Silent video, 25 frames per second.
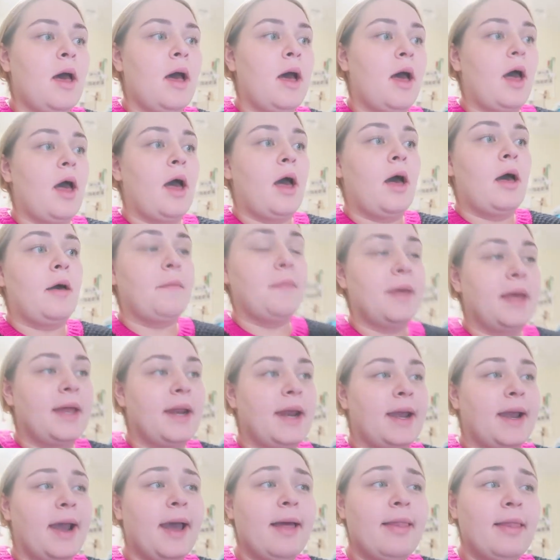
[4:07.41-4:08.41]
Um, and
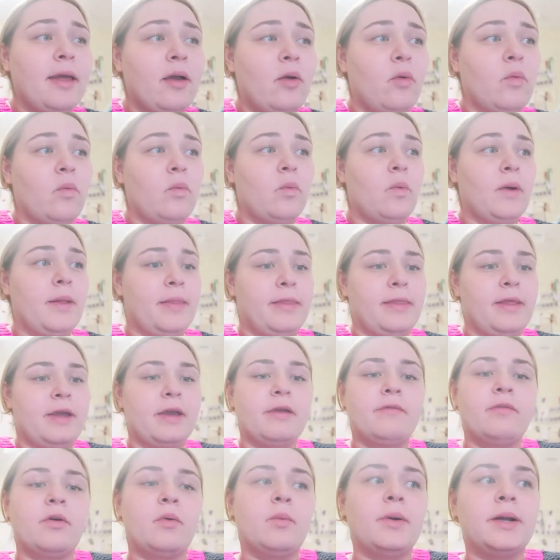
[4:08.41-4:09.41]
I got like one thing
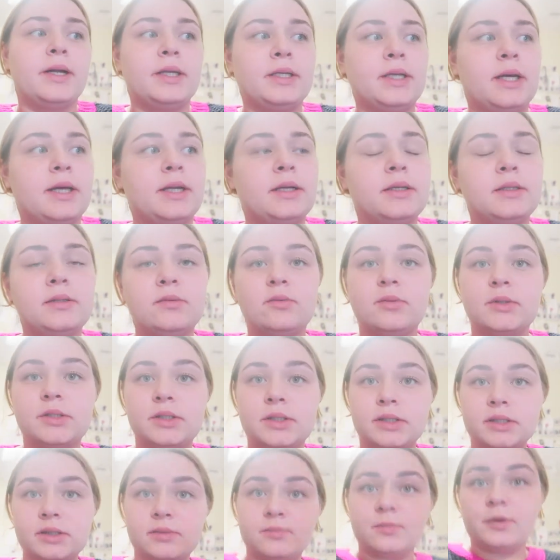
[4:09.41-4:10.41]
of homework done,
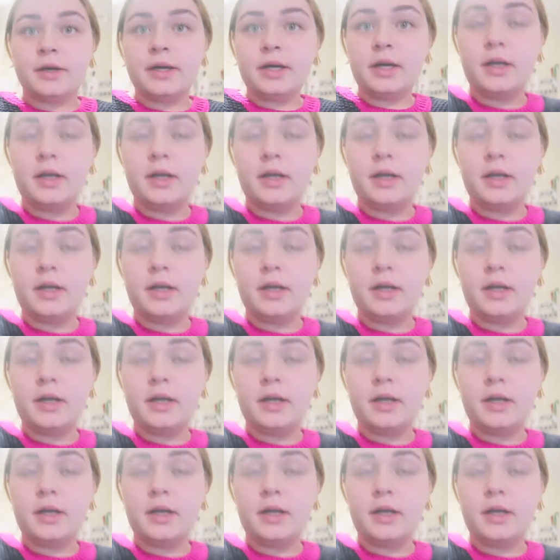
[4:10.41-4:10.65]
which is pretty